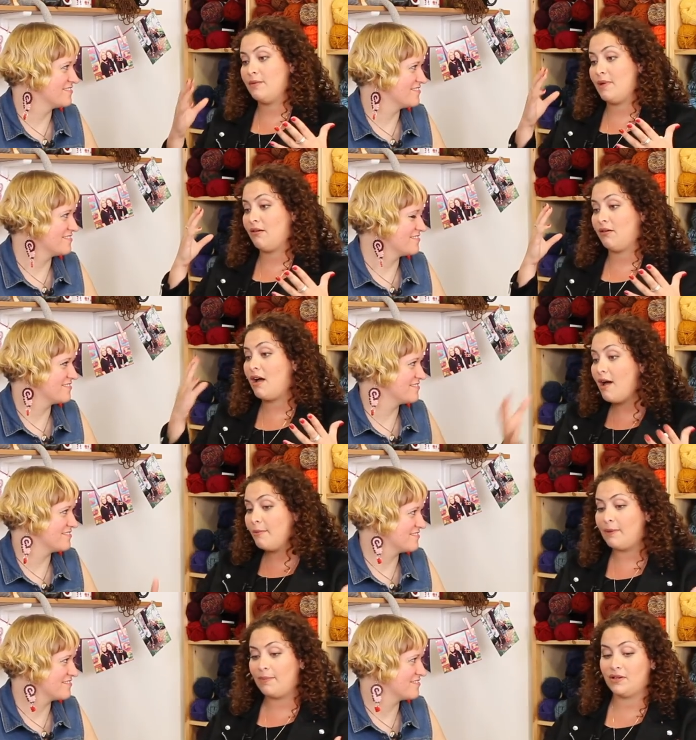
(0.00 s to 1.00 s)
Speaker 1: about
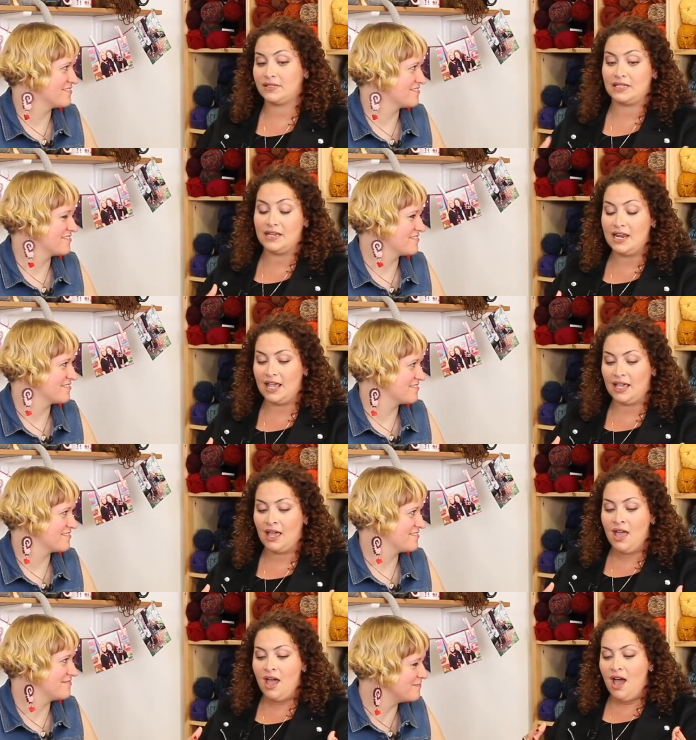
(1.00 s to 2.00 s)
comic books and knitting.
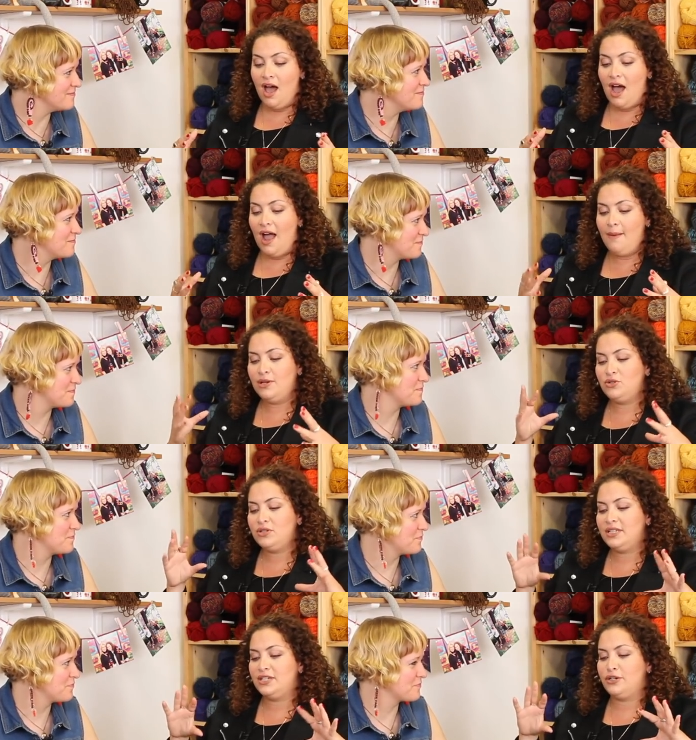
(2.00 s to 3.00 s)
Mm-hmm. I'm
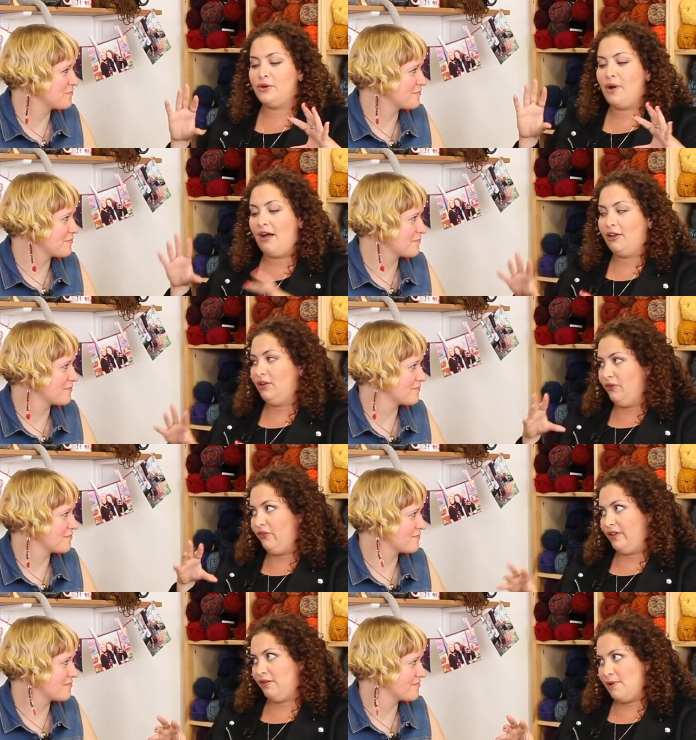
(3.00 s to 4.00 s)
interested to know how you
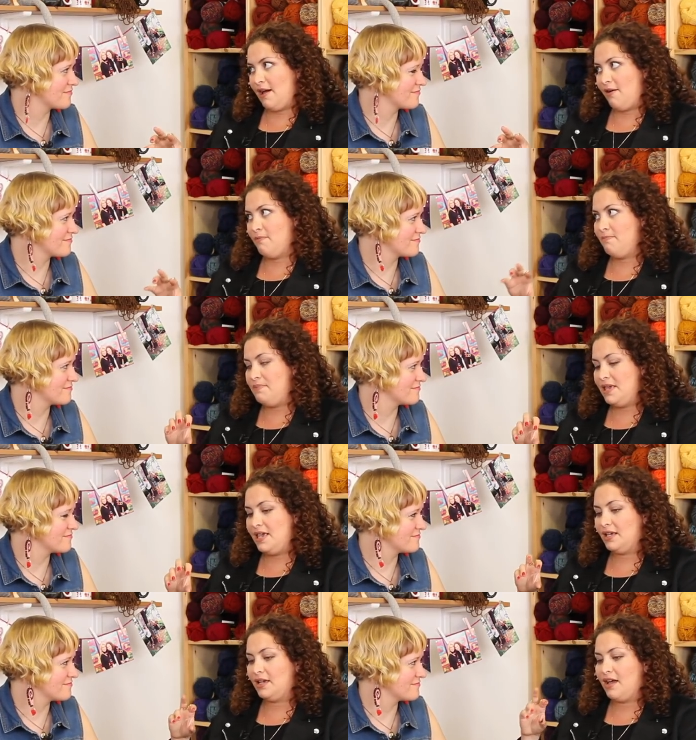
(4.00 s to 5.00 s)
feel about
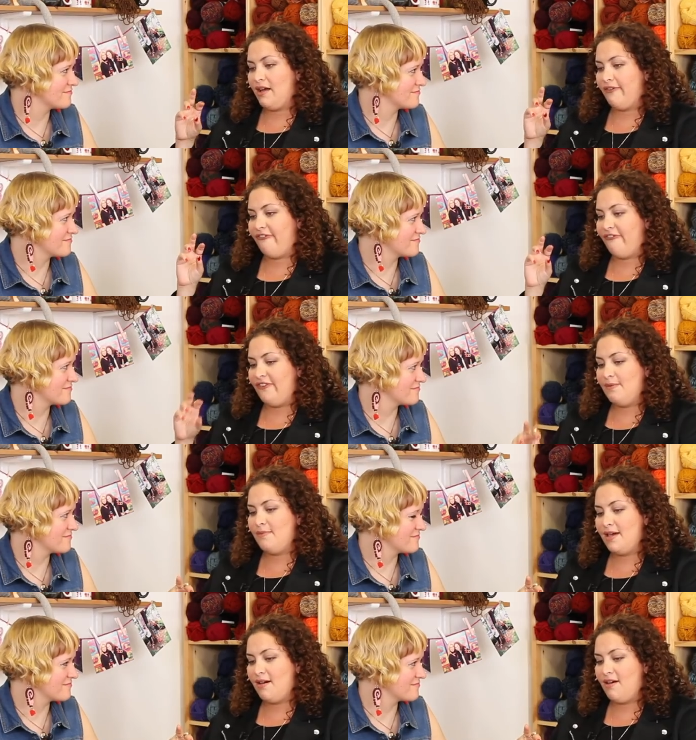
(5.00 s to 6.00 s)
being a
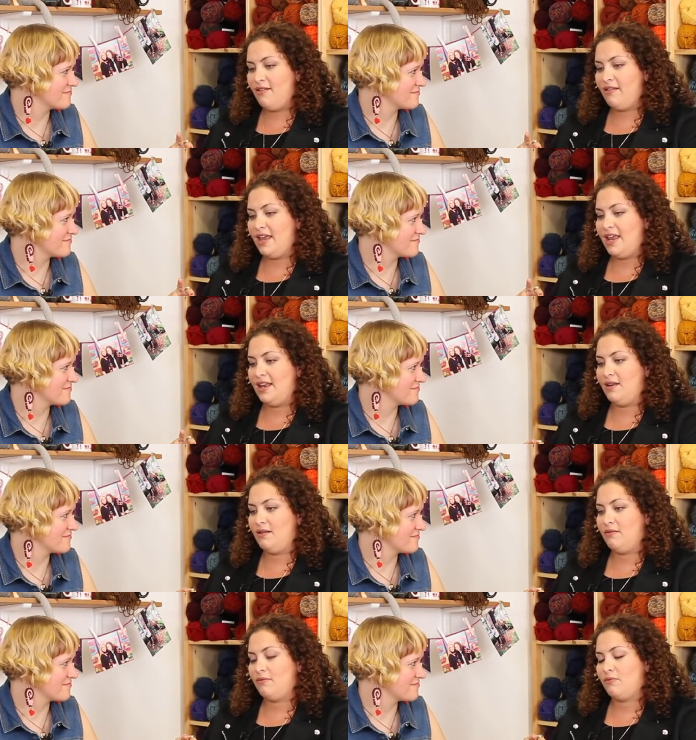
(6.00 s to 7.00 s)
female
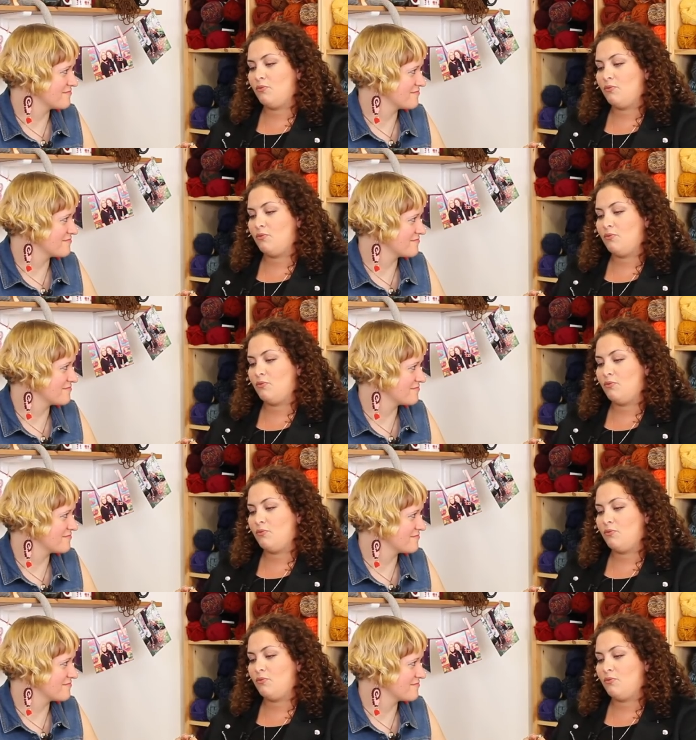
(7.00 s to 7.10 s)
in